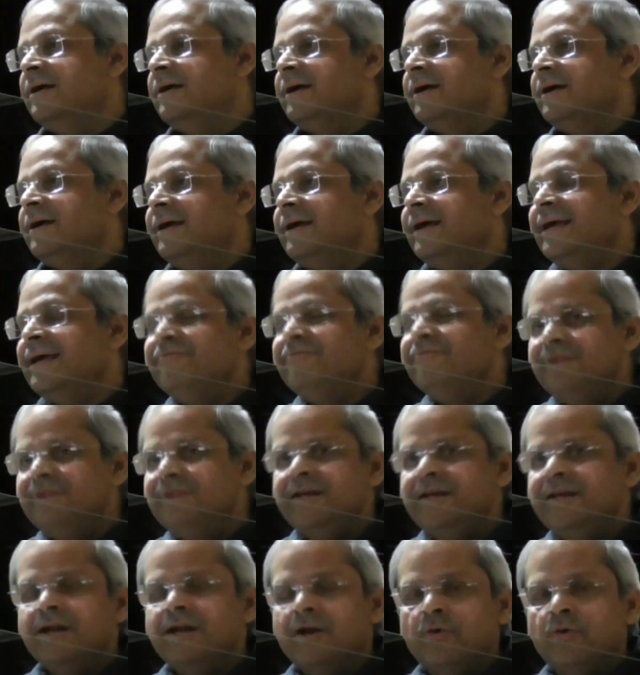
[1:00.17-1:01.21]
every
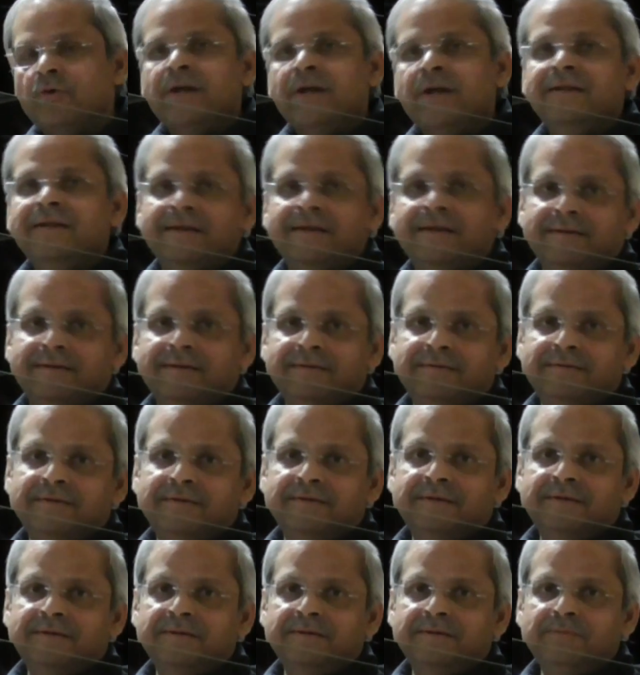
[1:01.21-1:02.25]
now and then,
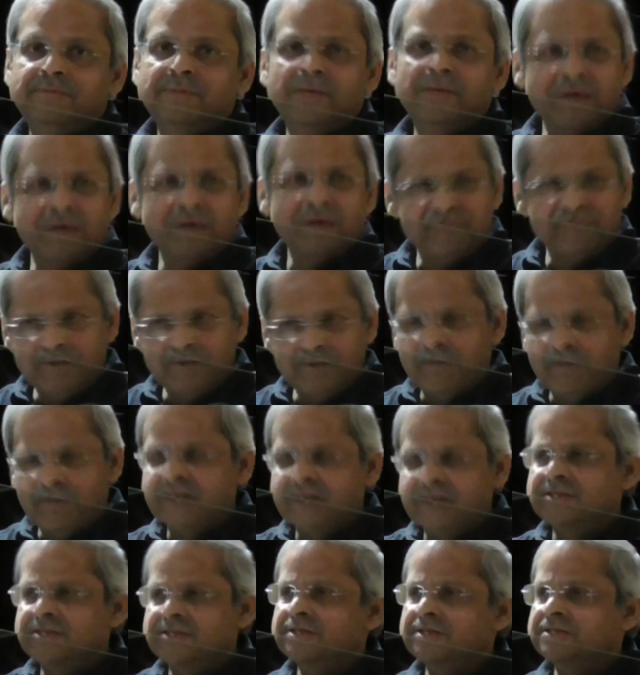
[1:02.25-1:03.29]
maybe every
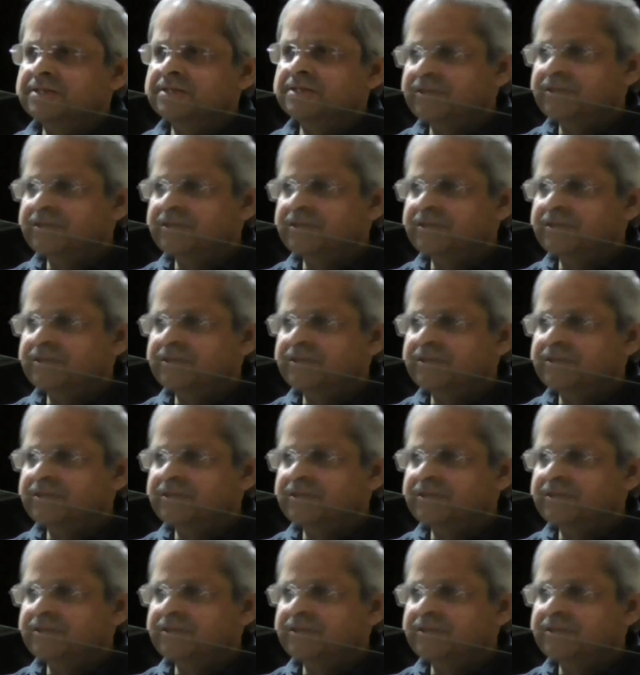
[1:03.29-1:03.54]
passage, every